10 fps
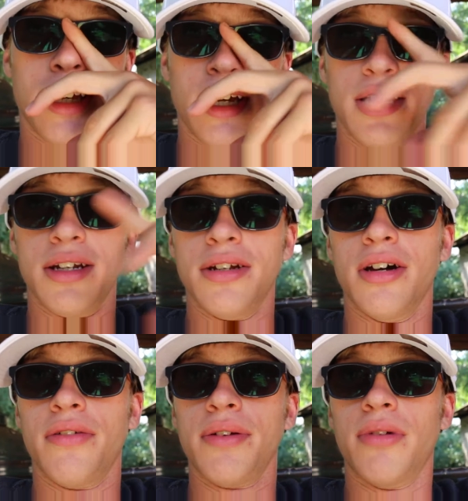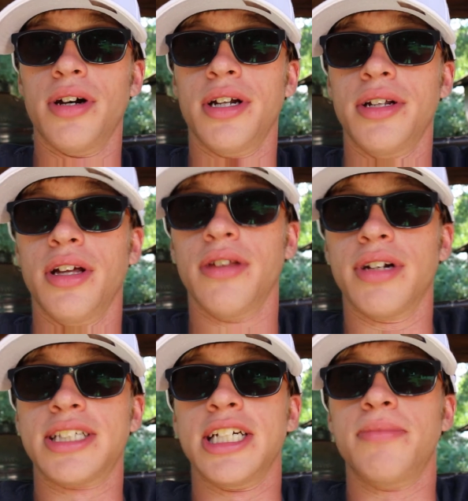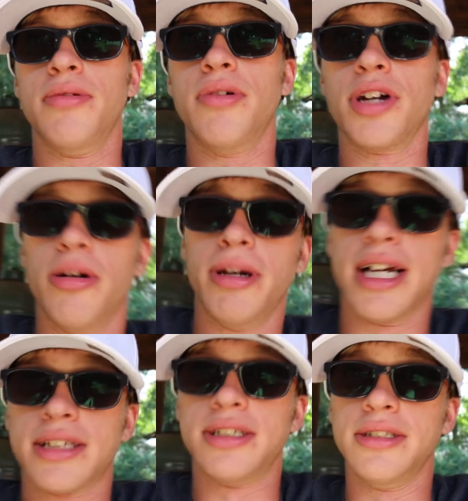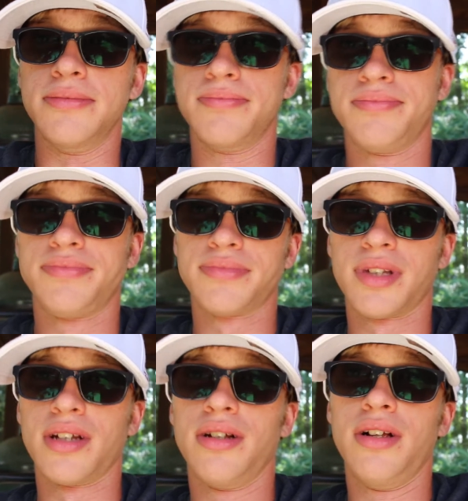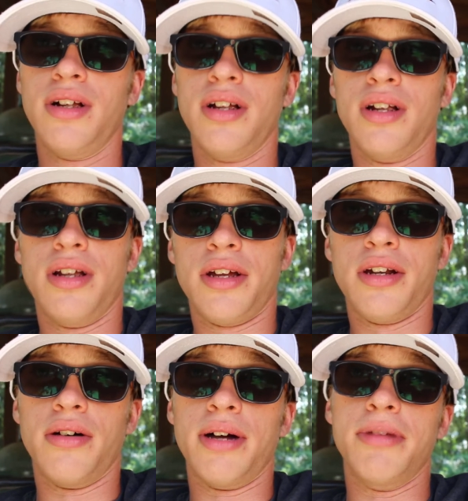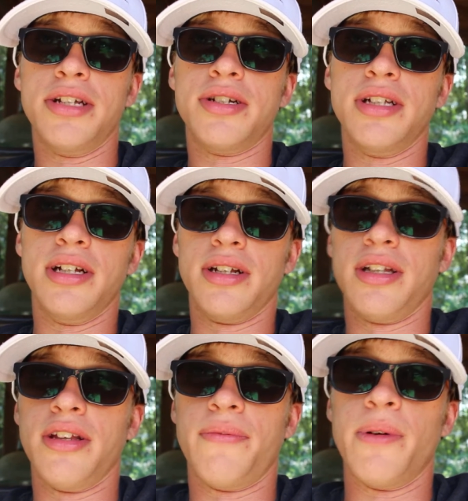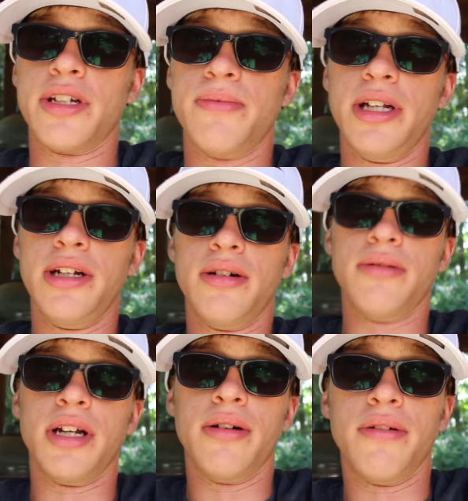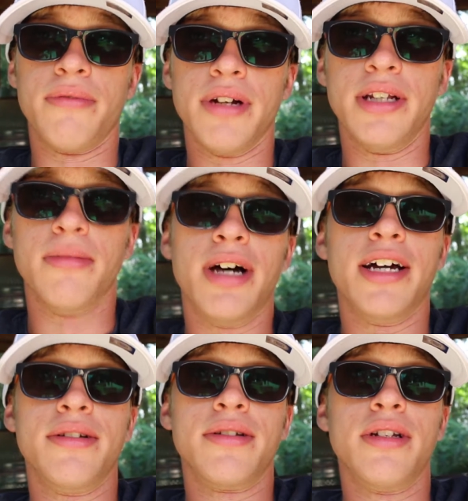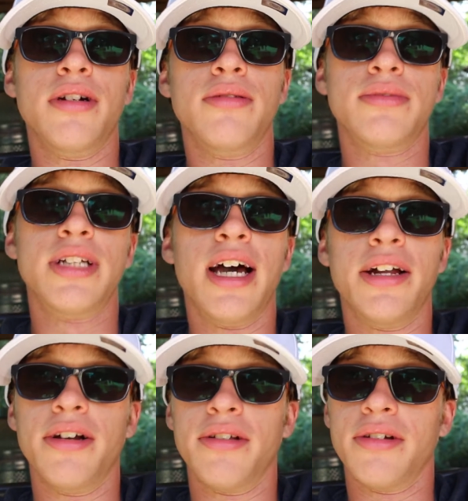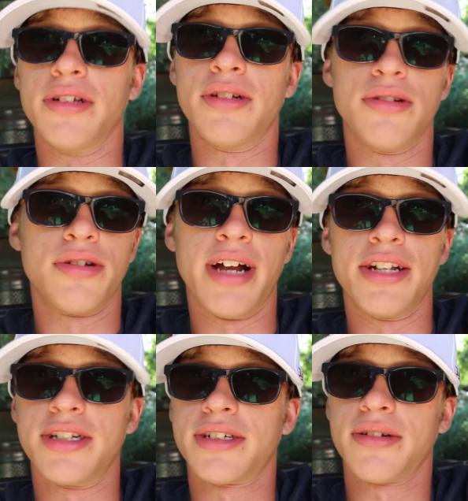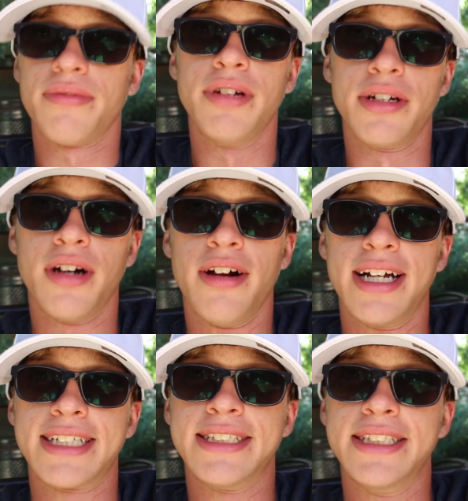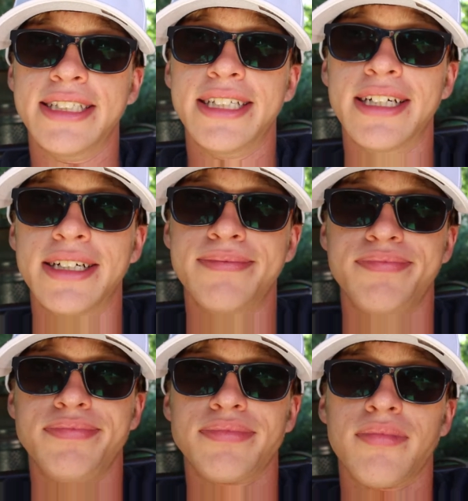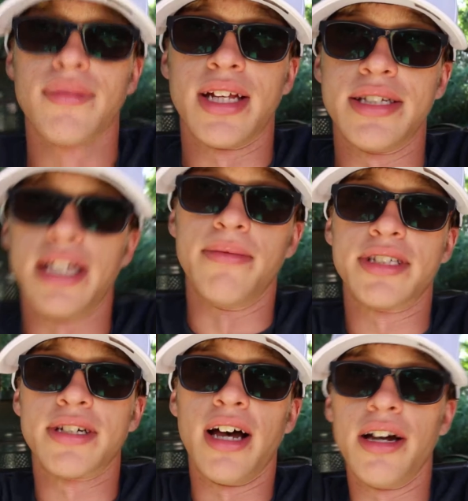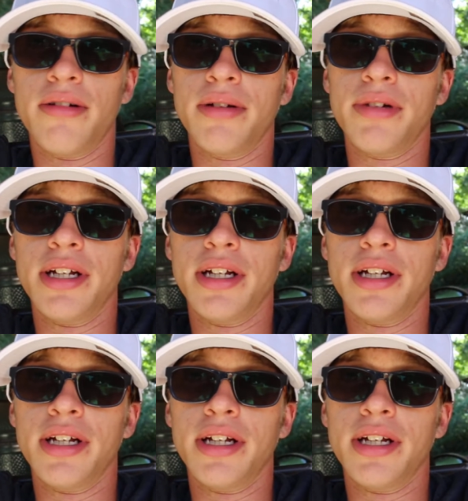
And, if you want another example, we'll go back to, I mentioned it in the first video, a friend of mine, died earlier this year, tragic freak car accident, and his name was Kyle, and